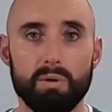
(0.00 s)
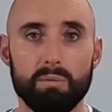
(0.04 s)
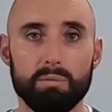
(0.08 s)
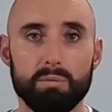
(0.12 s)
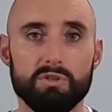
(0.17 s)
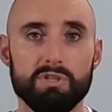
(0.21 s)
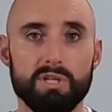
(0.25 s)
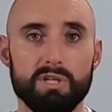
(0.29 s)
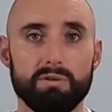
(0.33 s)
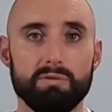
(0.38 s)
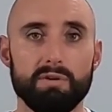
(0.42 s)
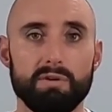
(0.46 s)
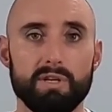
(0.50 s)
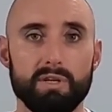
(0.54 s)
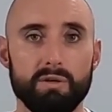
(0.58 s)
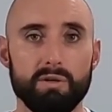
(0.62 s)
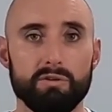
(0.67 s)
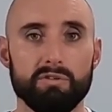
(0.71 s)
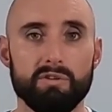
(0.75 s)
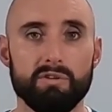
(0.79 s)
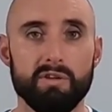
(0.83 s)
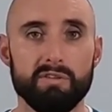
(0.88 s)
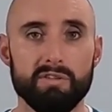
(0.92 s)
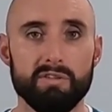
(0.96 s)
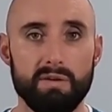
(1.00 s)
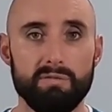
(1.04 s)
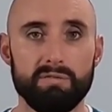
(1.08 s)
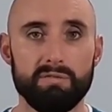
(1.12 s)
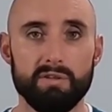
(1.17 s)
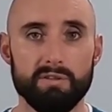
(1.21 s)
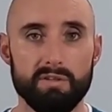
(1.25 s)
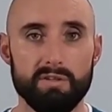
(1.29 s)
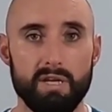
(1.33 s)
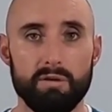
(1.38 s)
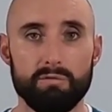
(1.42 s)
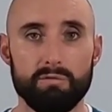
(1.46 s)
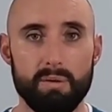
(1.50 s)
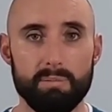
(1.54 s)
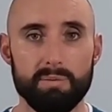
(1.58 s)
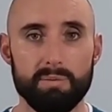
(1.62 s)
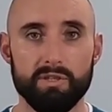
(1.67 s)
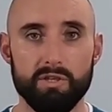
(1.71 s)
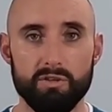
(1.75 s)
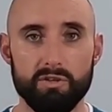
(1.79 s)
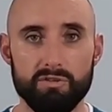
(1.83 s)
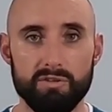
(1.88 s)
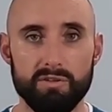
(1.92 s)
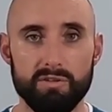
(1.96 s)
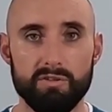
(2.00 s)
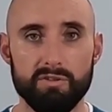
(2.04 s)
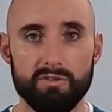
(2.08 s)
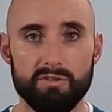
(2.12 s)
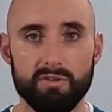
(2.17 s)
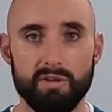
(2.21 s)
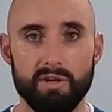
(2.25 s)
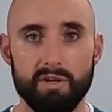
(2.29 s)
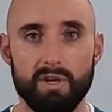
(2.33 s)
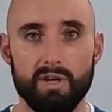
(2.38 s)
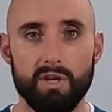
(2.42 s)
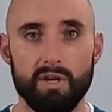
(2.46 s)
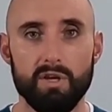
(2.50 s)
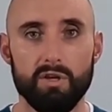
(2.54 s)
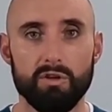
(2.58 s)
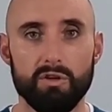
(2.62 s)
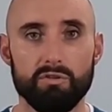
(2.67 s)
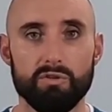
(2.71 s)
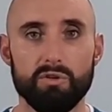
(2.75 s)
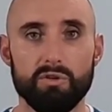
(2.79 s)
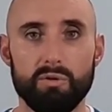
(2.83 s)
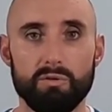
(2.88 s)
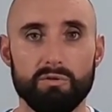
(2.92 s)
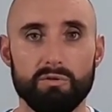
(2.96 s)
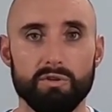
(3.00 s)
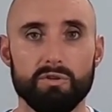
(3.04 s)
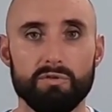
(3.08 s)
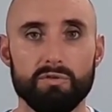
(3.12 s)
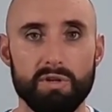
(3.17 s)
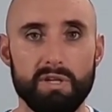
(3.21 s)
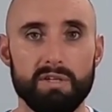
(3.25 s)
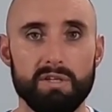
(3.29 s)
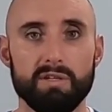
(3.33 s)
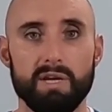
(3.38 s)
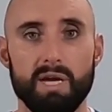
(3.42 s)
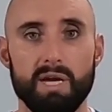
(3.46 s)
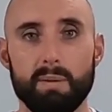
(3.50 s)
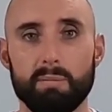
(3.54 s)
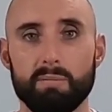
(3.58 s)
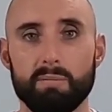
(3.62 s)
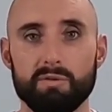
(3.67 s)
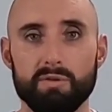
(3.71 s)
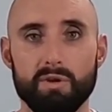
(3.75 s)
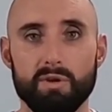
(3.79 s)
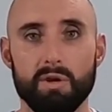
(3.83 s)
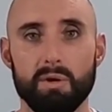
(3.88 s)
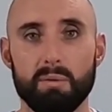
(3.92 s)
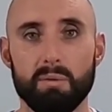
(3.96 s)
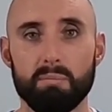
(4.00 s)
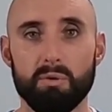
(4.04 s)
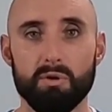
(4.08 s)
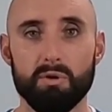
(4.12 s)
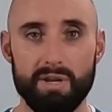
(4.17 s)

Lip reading: we would generally use 7 to 10 repetitions, 2 to 3 times